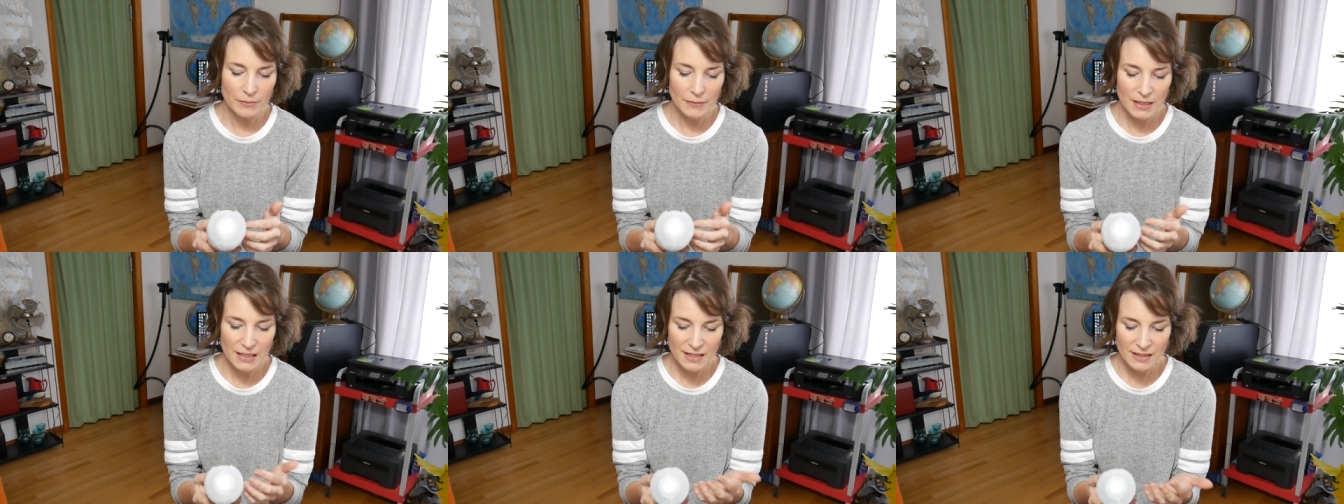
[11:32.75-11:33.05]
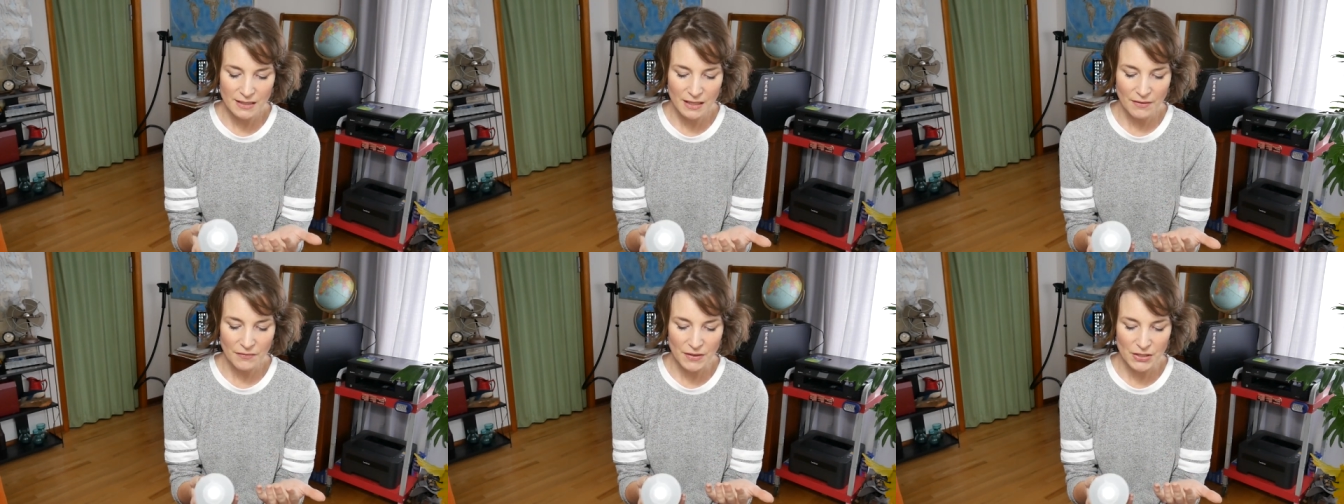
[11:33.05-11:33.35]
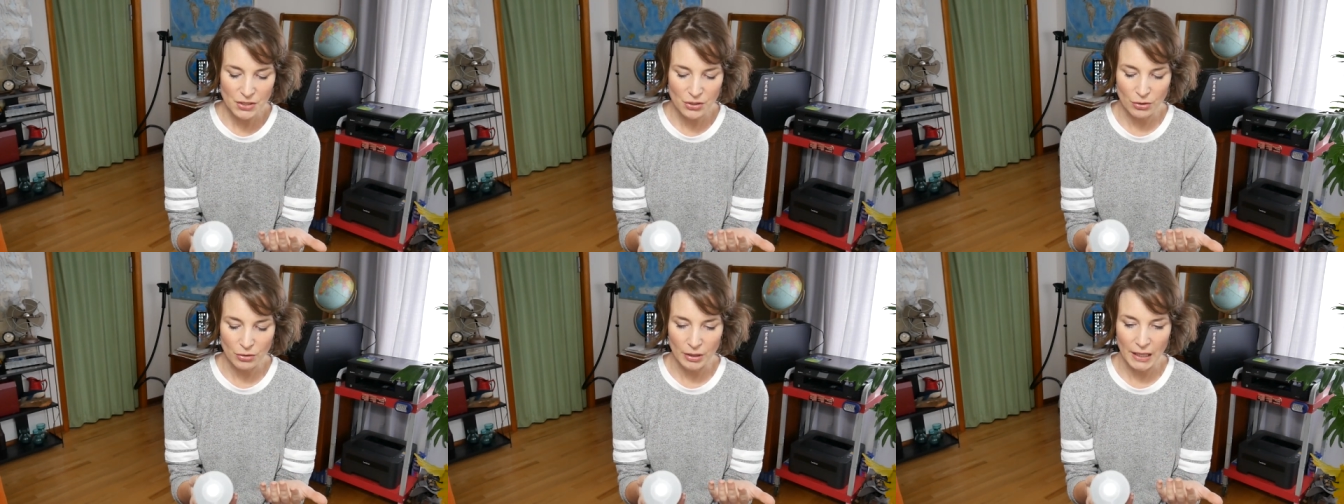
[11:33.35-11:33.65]
this stuff
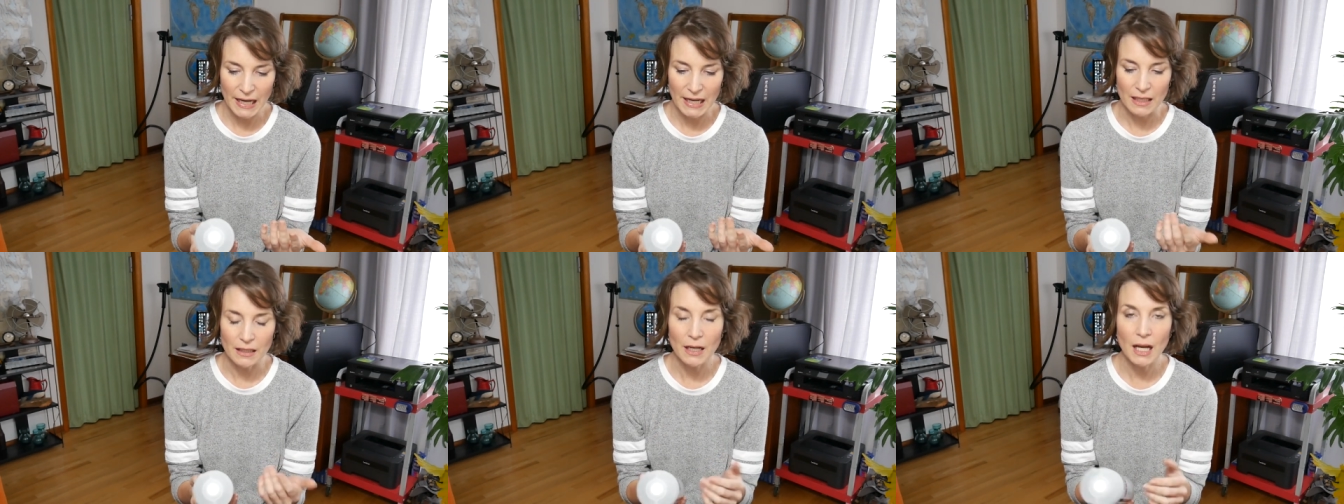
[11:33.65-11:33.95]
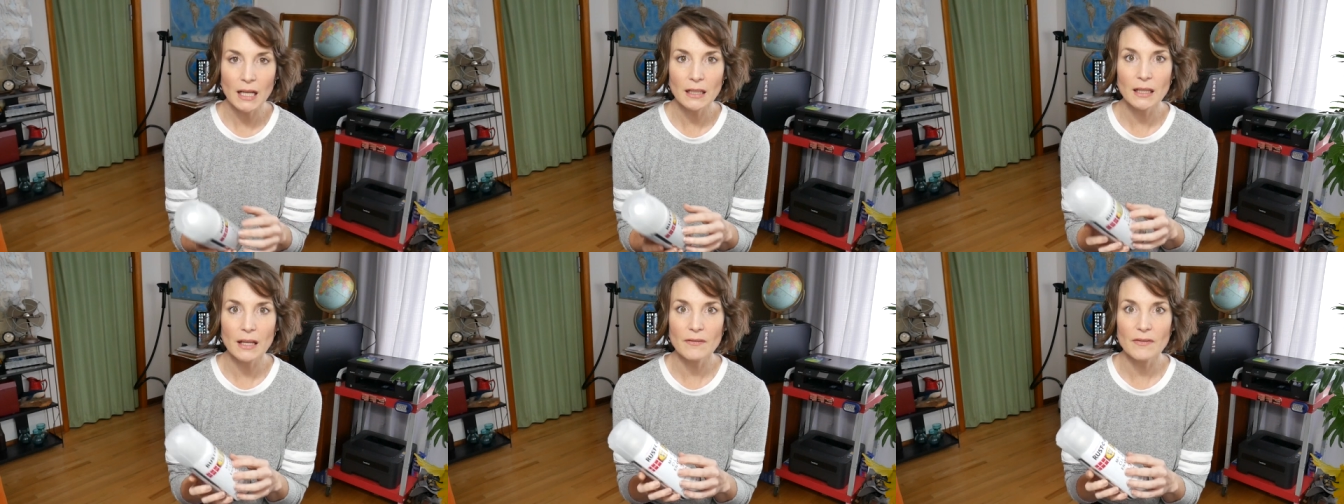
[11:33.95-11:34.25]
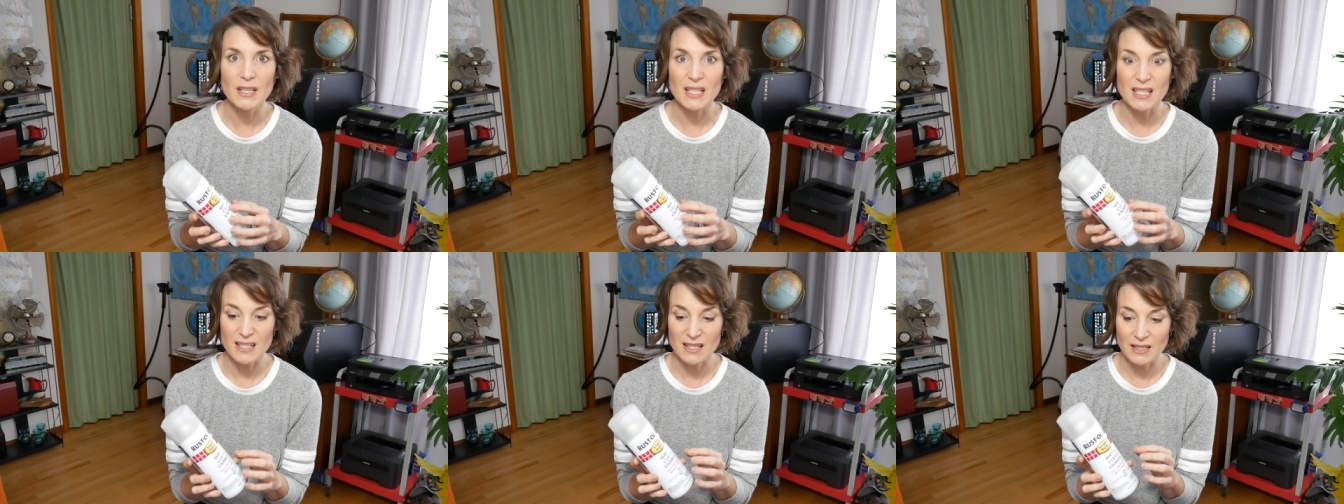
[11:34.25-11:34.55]
is great I
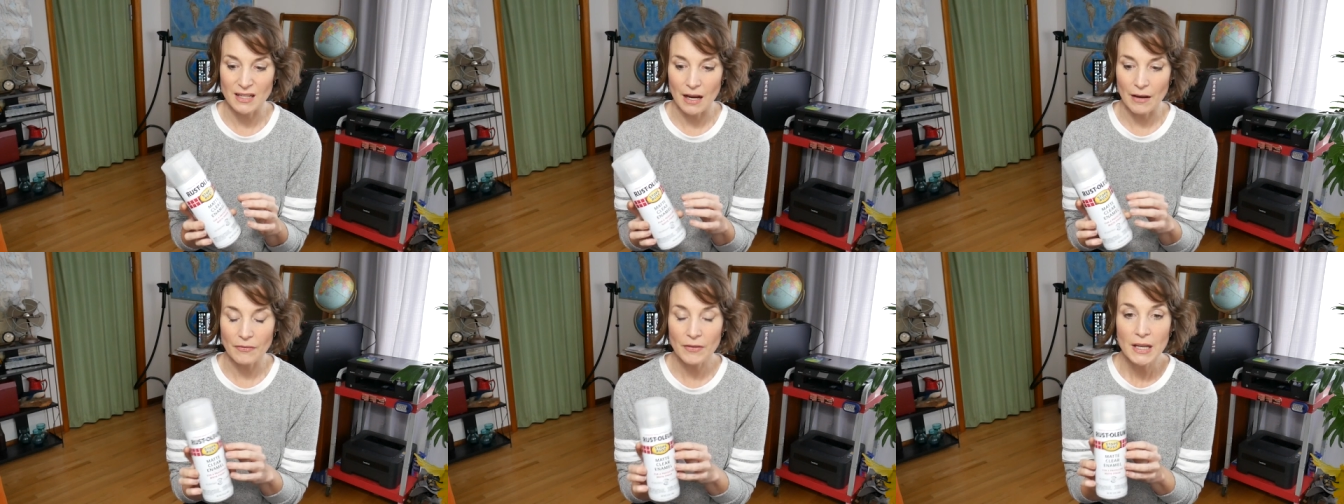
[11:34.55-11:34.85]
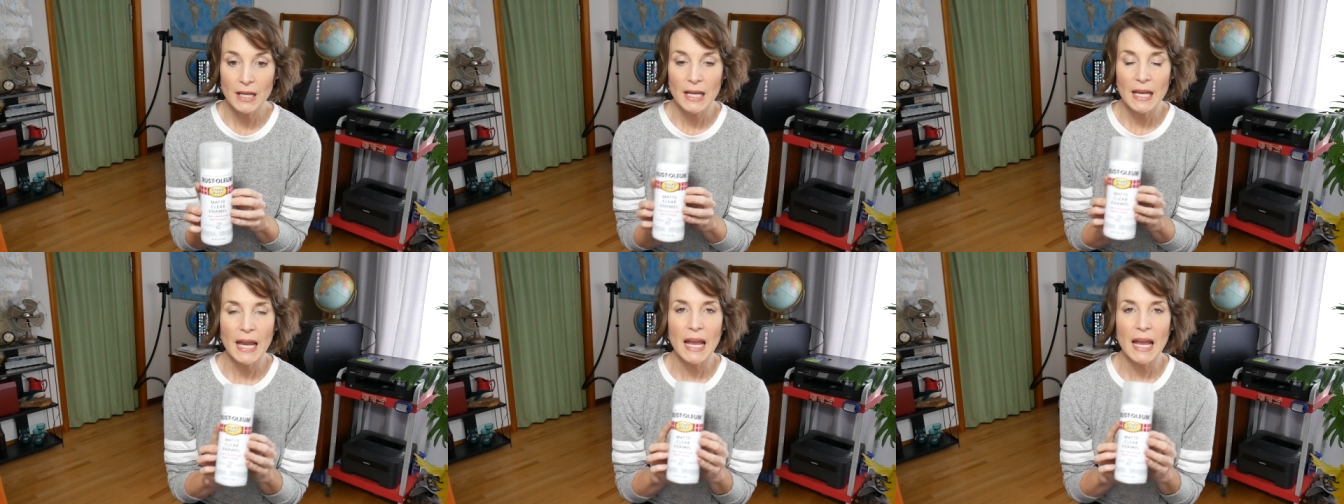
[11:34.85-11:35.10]
love this stuff